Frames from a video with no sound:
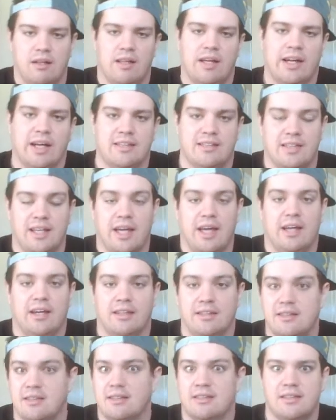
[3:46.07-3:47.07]
Like I said,
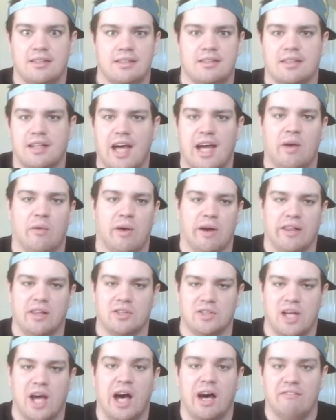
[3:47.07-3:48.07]
it's just kind of one of
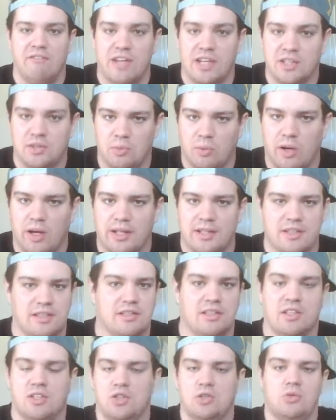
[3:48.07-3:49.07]
those obvious
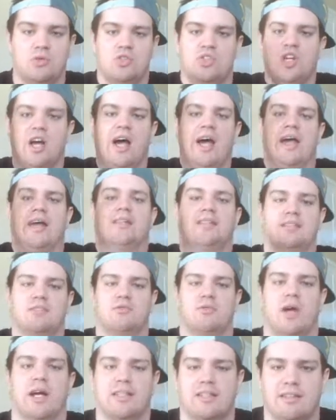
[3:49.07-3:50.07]
ones. The two giants
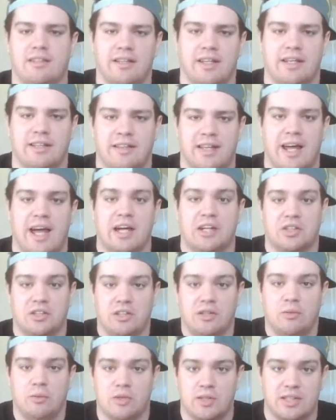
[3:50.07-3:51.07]
of wrestling that
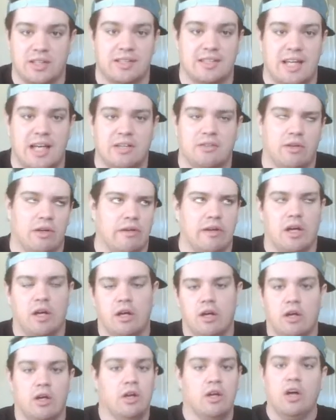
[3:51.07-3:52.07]
actually were successful. Like,
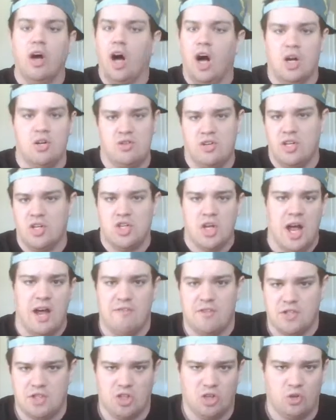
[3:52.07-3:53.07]
Andre the
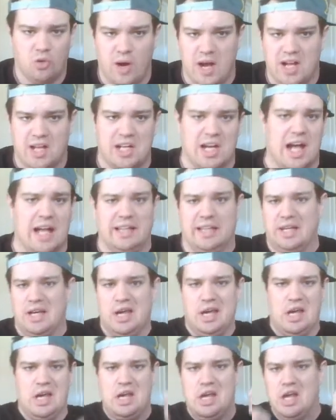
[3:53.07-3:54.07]
Giant versus the Great
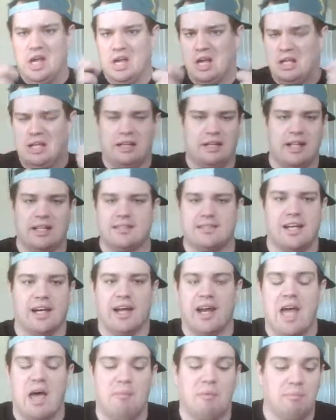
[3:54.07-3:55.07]
Khali. Like, that's not
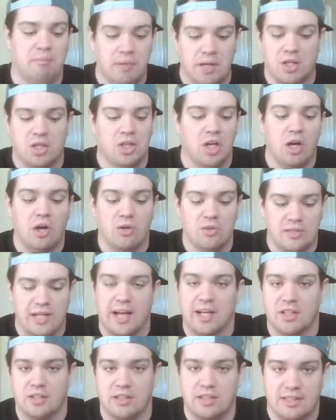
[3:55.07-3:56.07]
going to happen. Big Show is
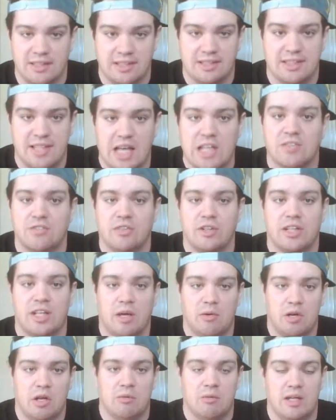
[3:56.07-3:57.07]
actually successful in
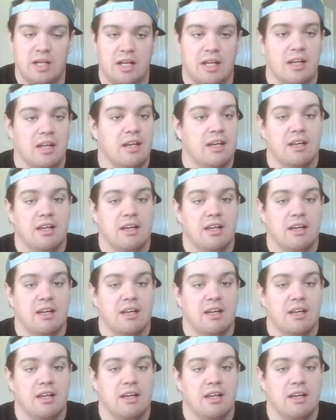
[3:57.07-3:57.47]
WWE.